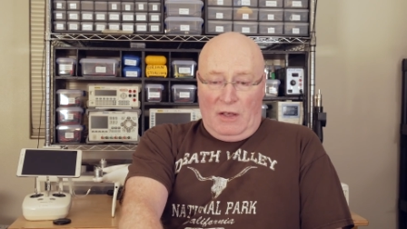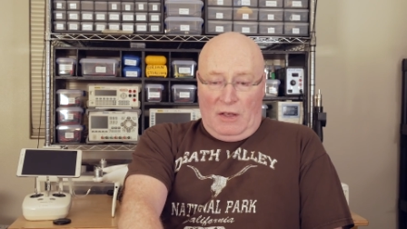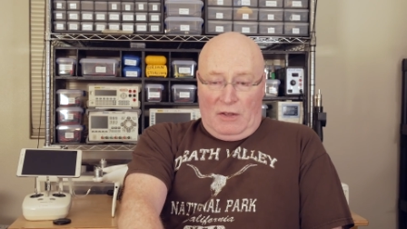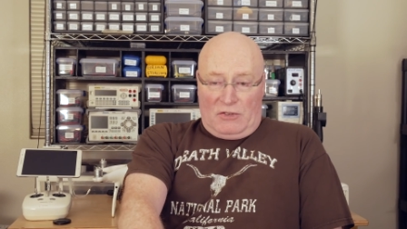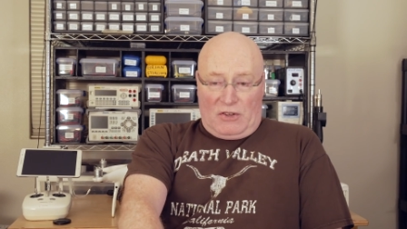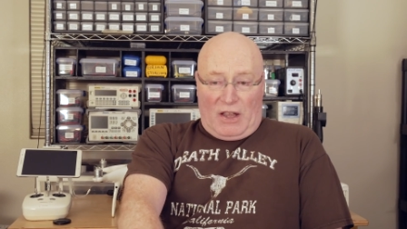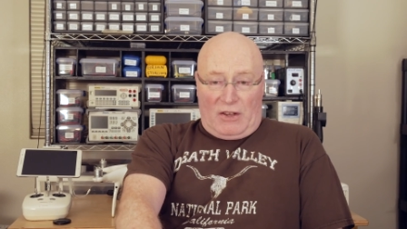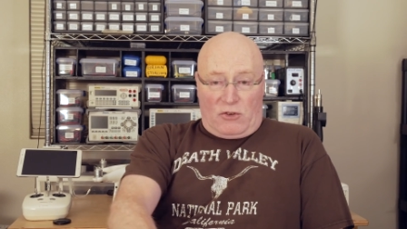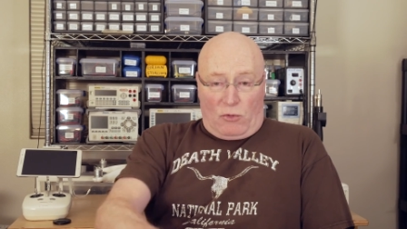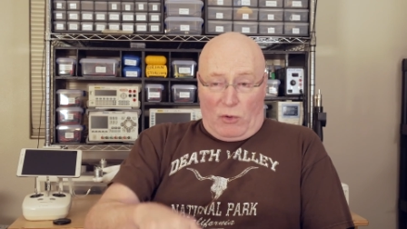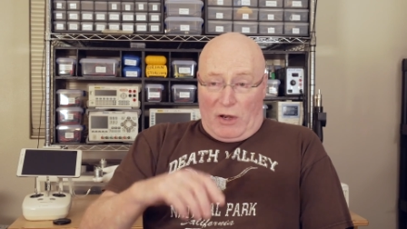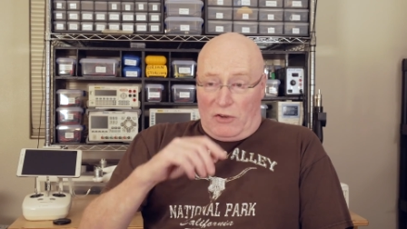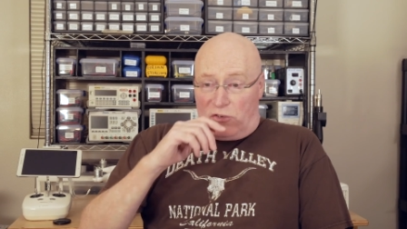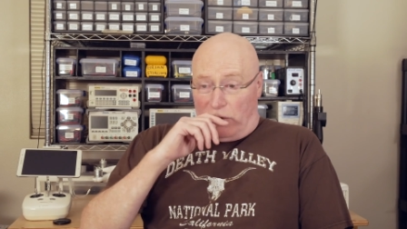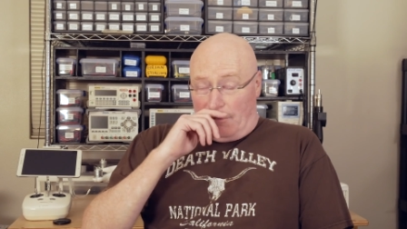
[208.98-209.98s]

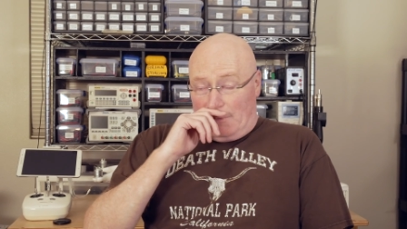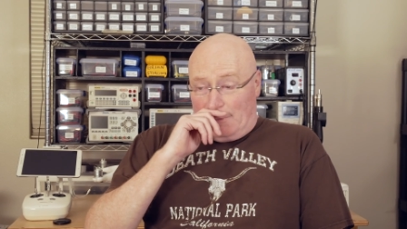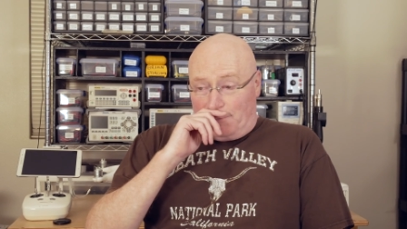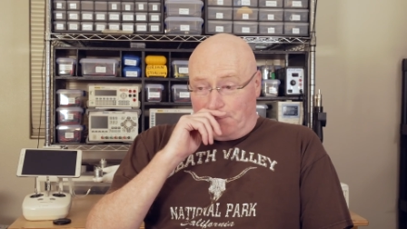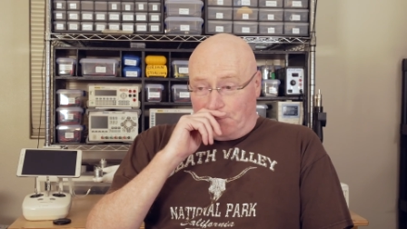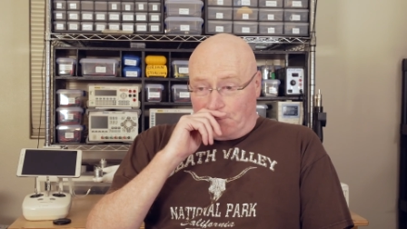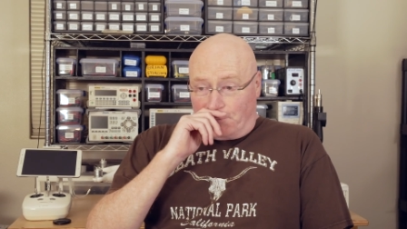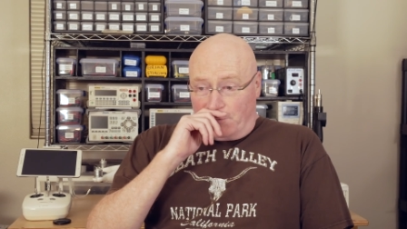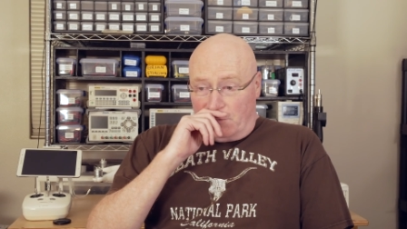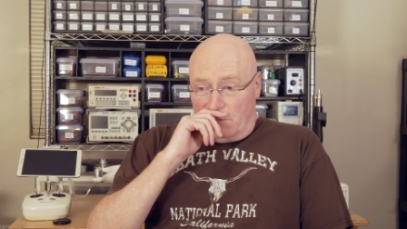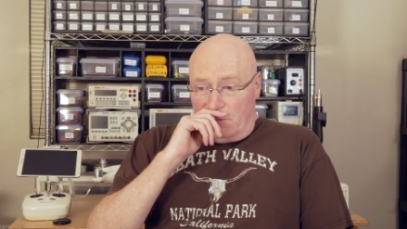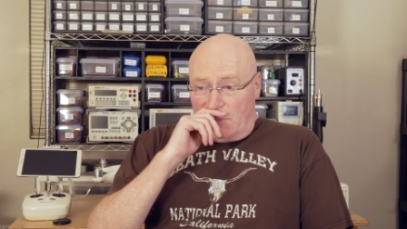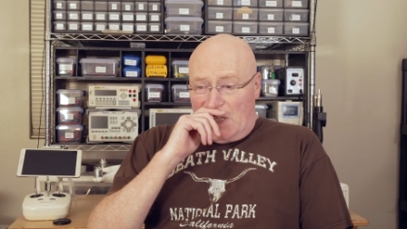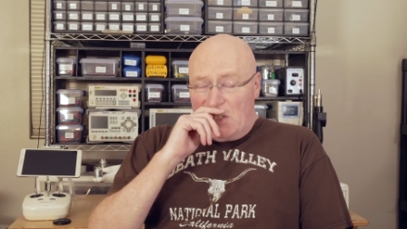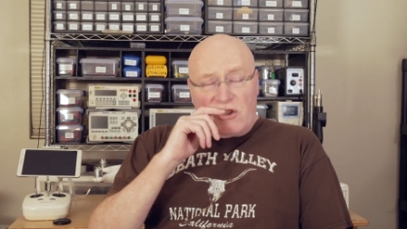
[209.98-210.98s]
saturation.
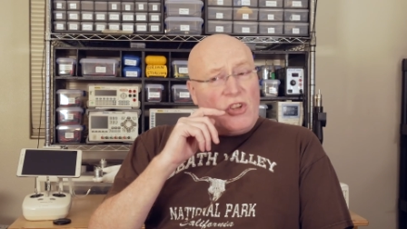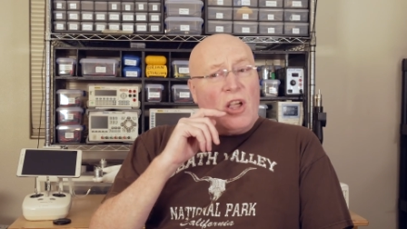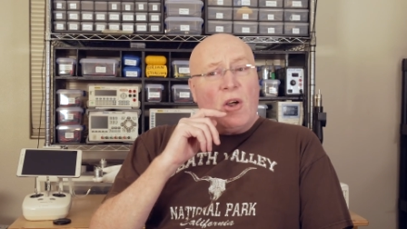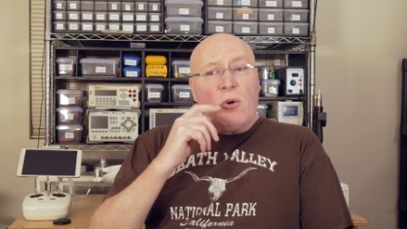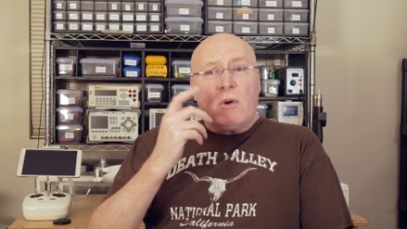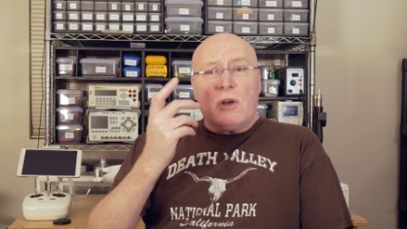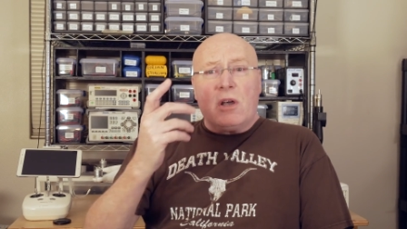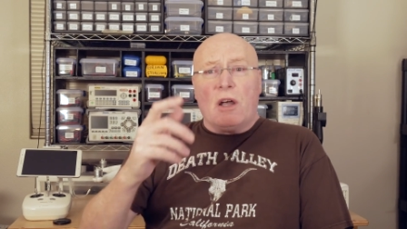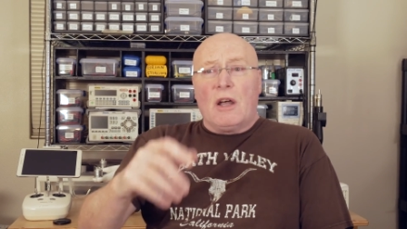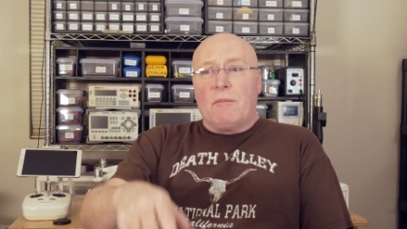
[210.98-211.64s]
So